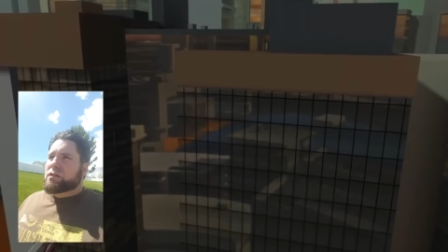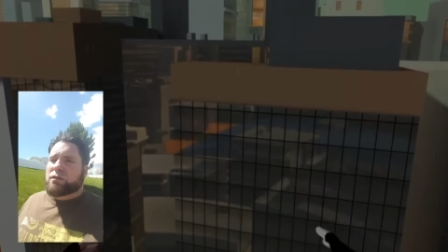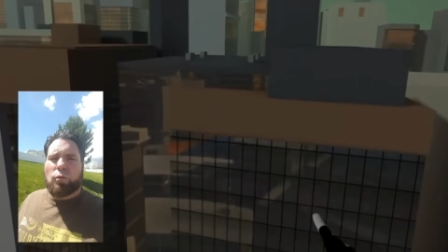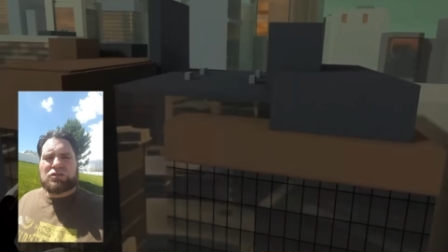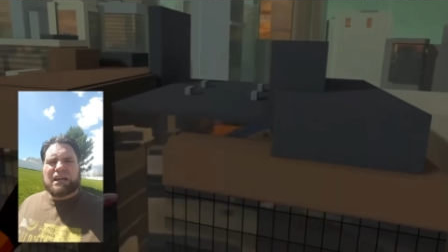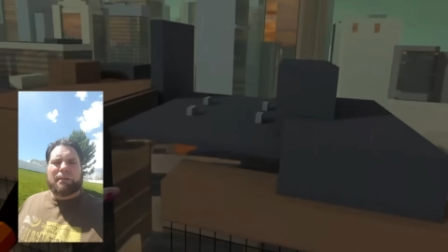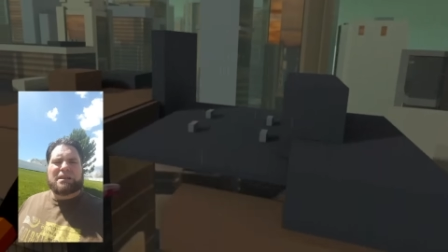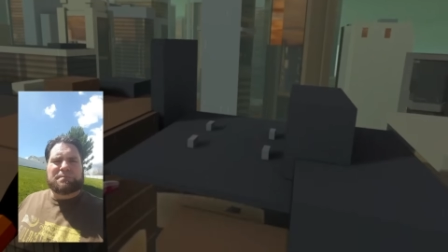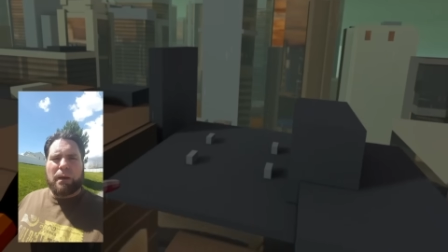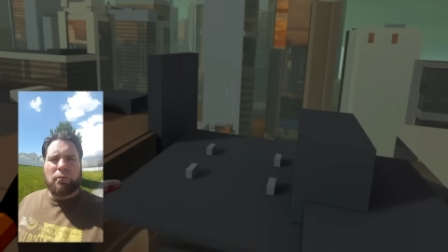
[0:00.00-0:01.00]
The more time
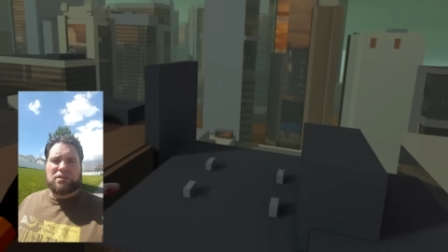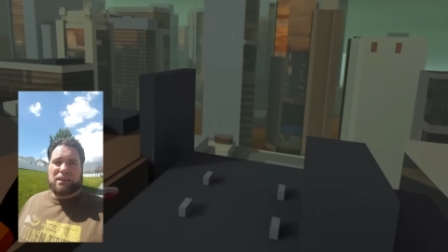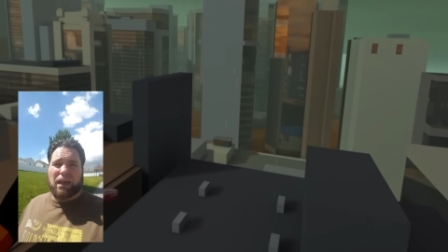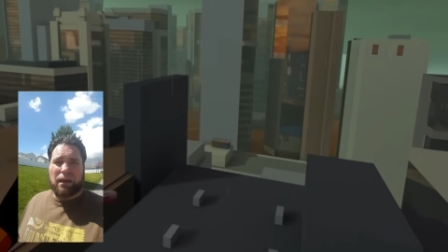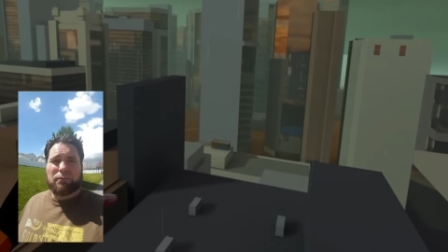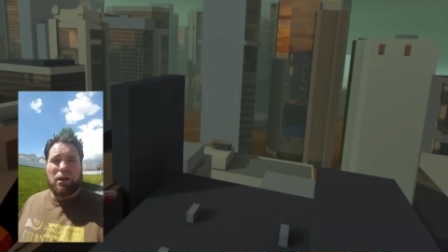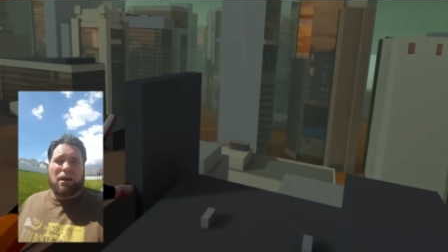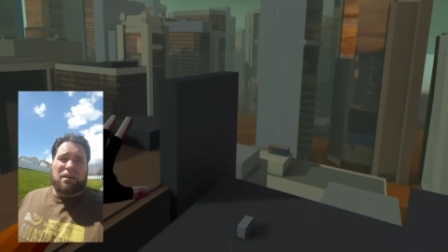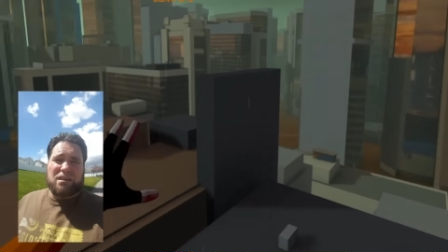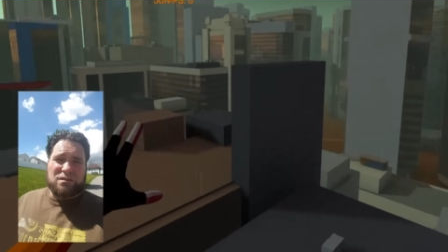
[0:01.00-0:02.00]
I spent with the game,
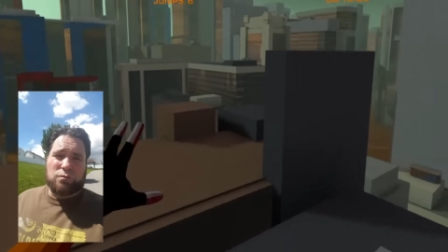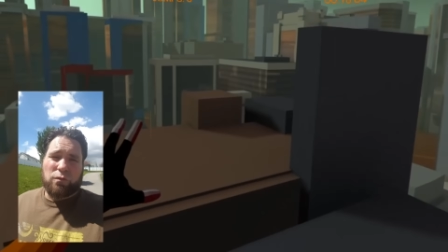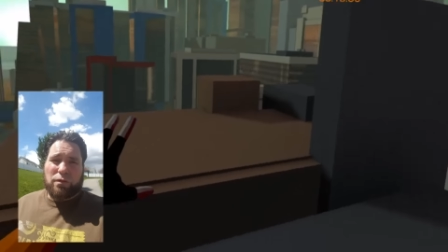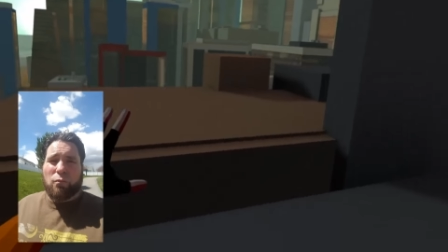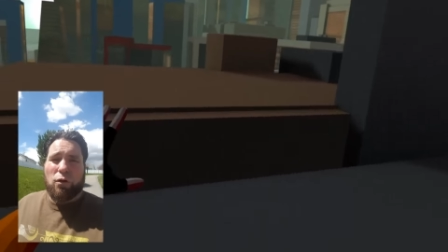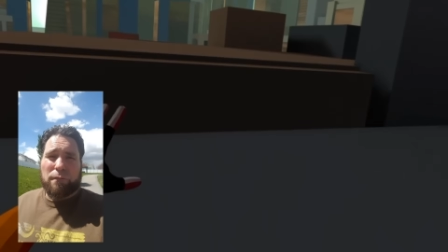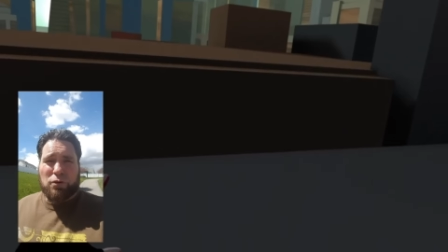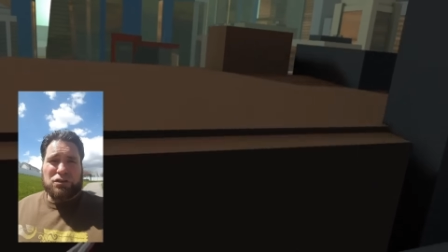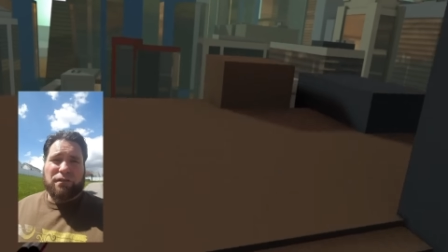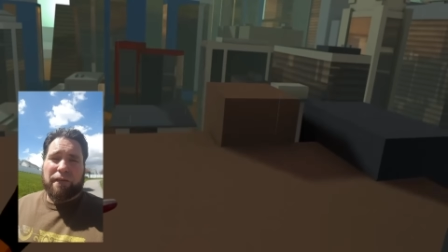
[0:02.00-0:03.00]
the more
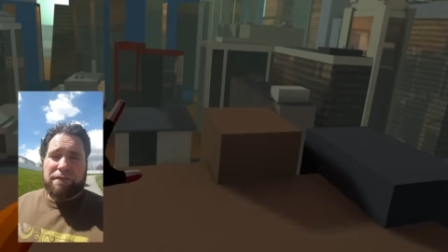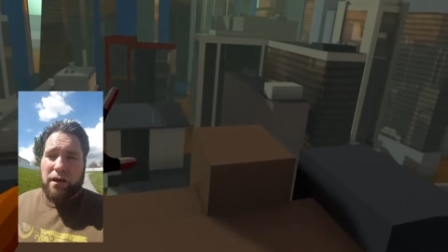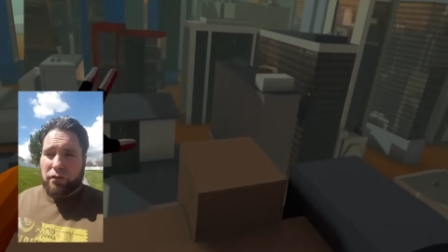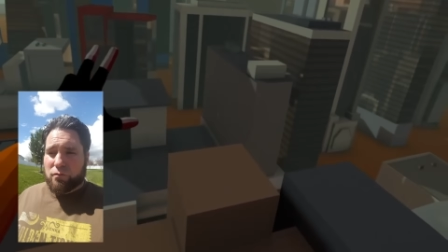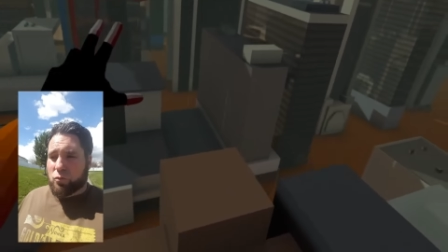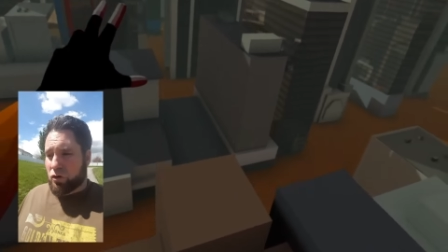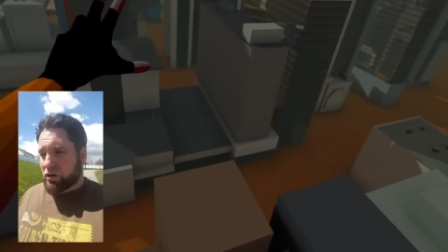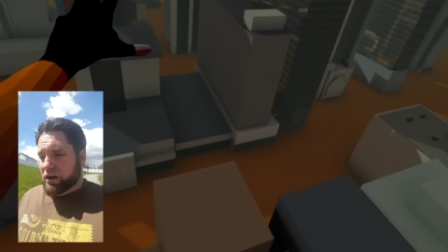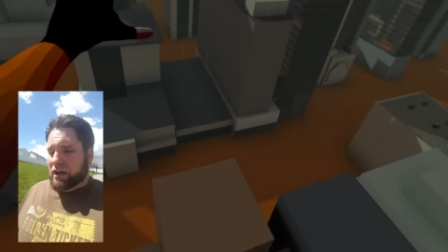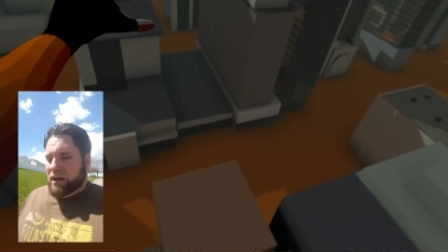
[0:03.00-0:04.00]
immersive I felt, the
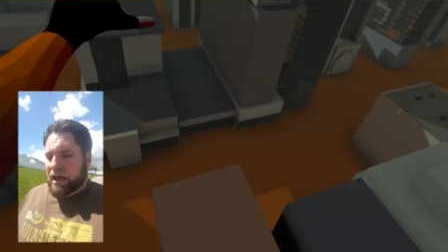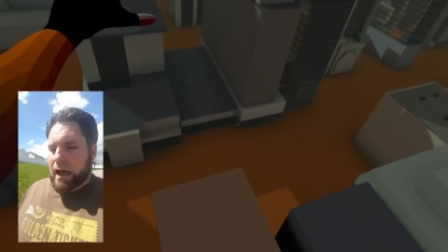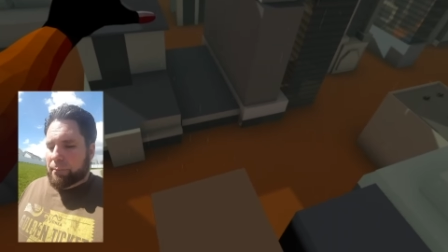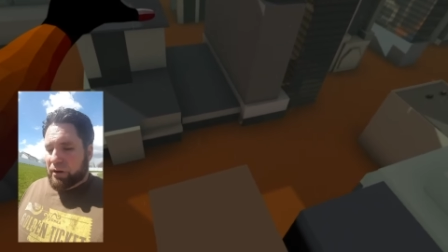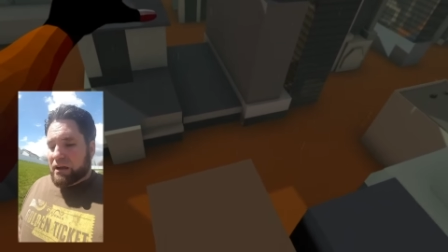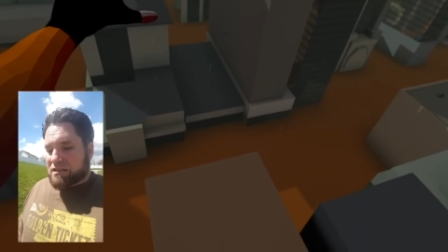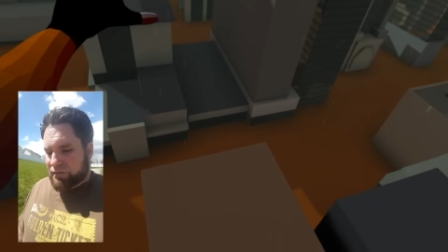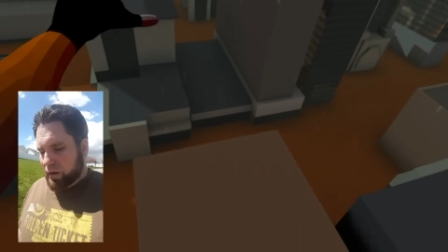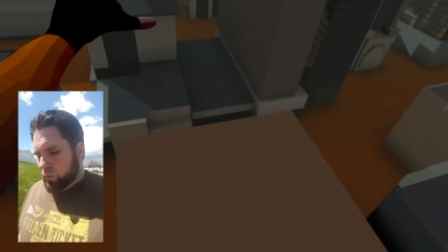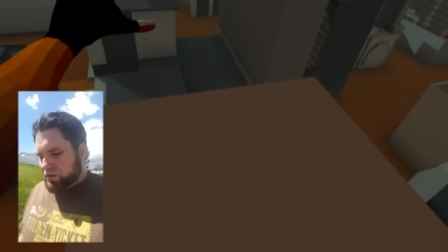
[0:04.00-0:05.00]
more
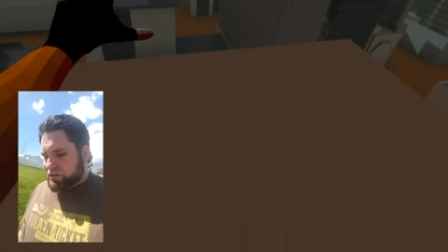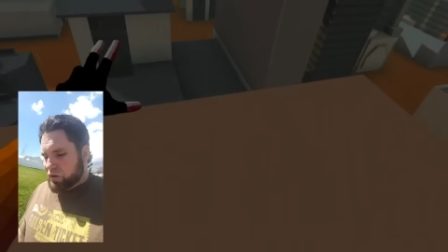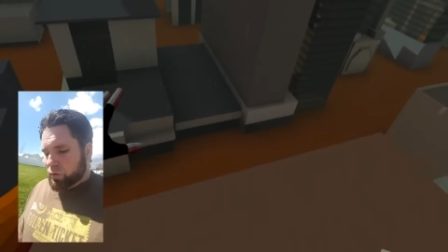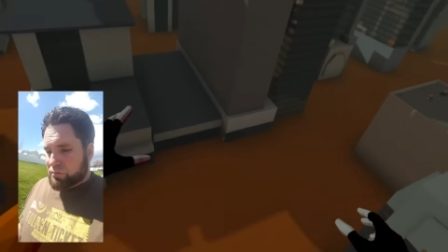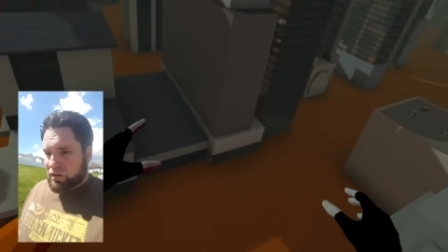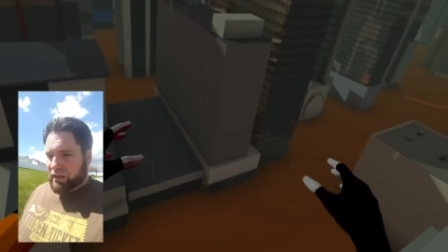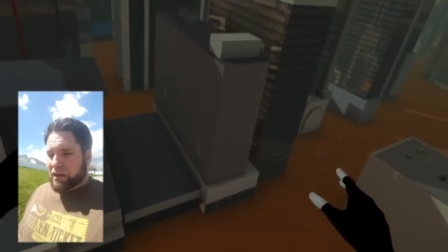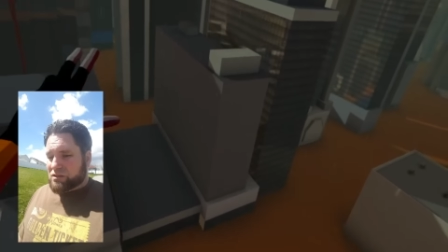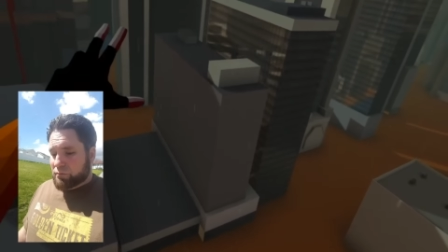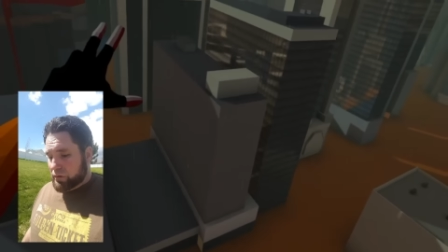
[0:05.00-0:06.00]
apprehensive I was to go up to
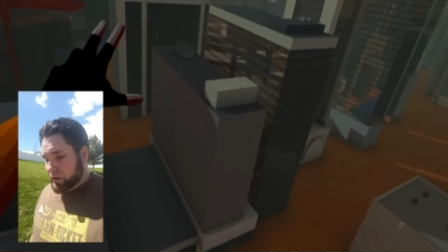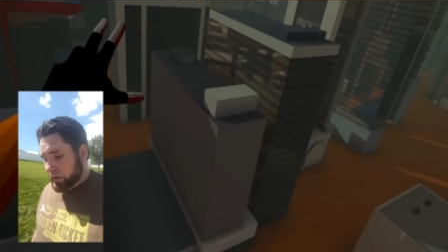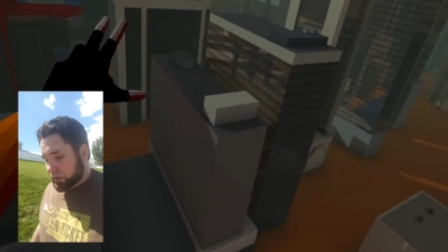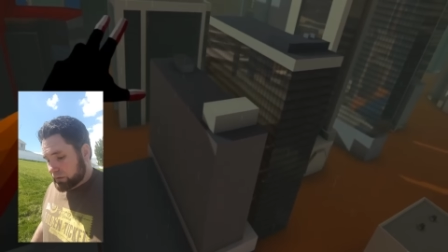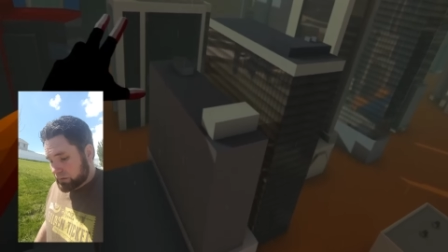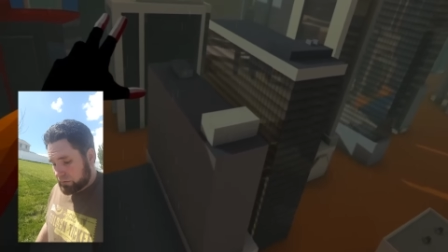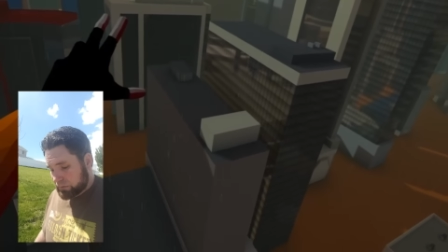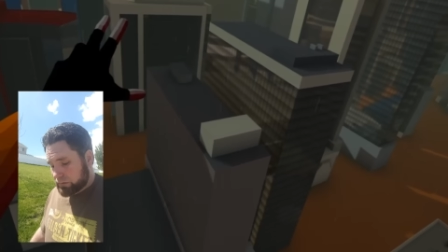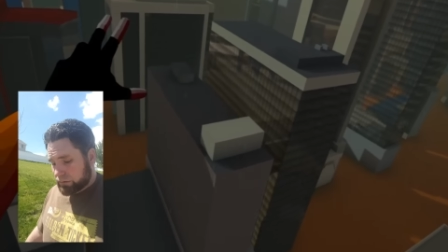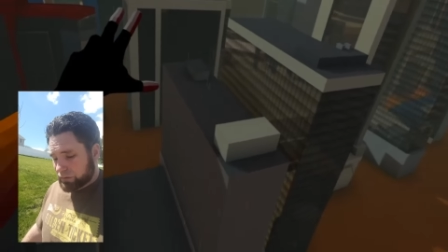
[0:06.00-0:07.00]
the edge and be like,
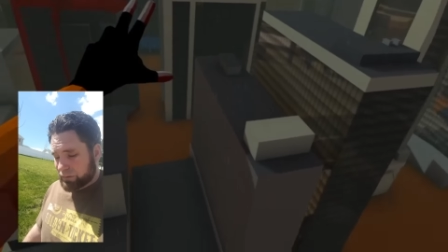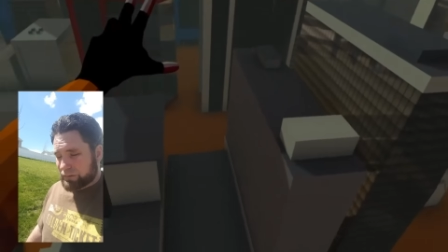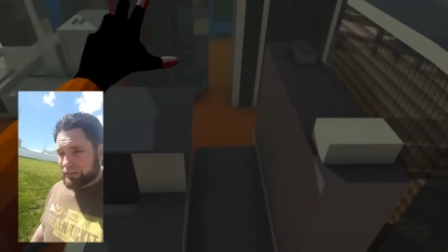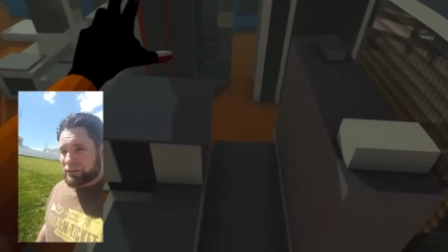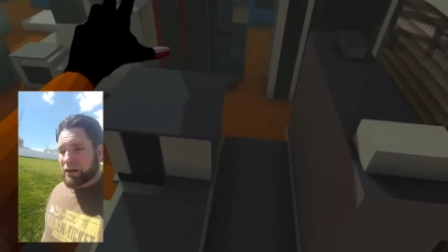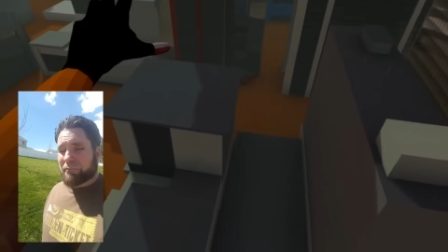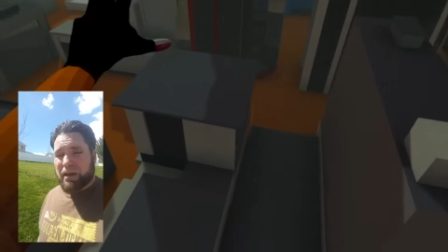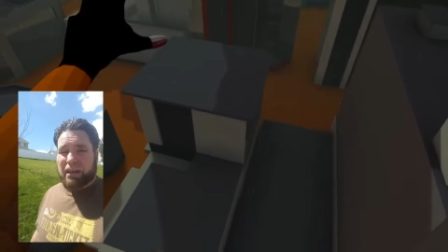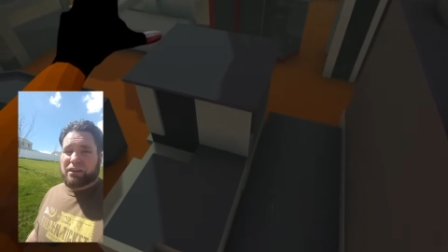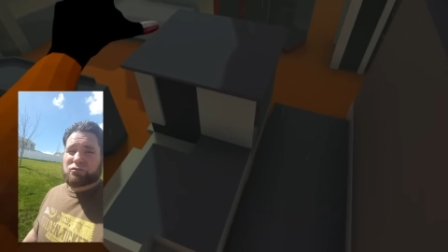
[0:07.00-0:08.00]
oh
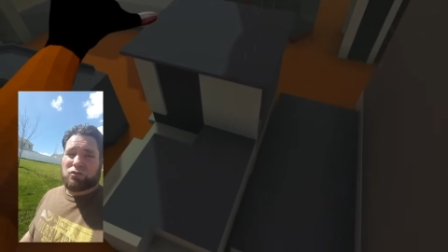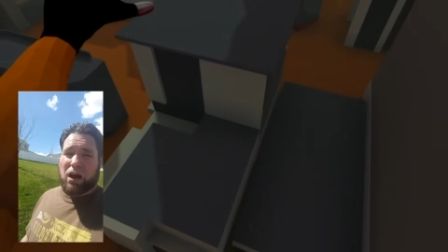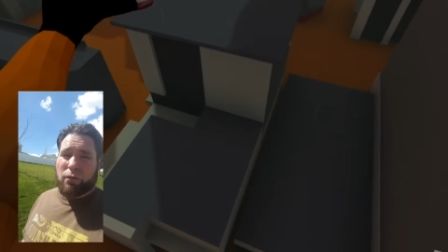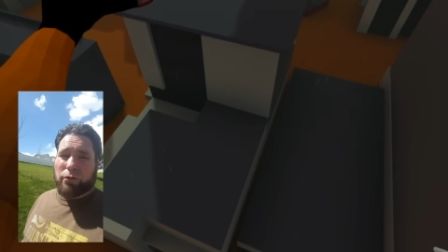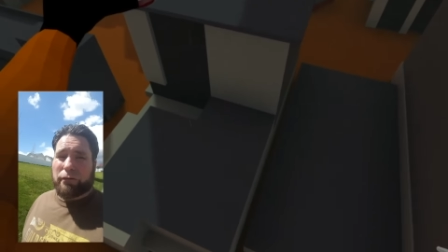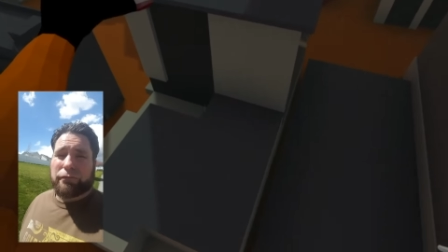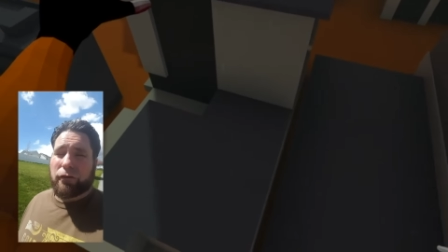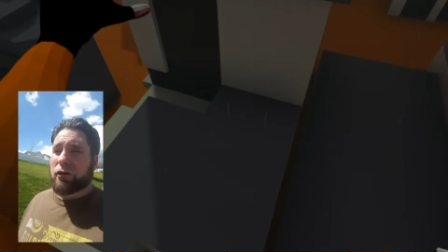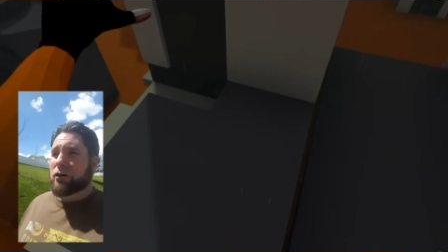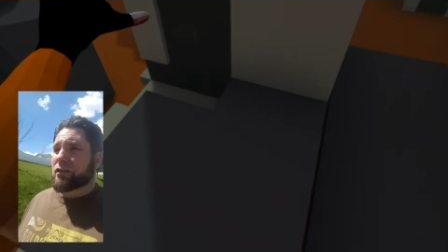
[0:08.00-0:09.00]
man, I do not want to fall.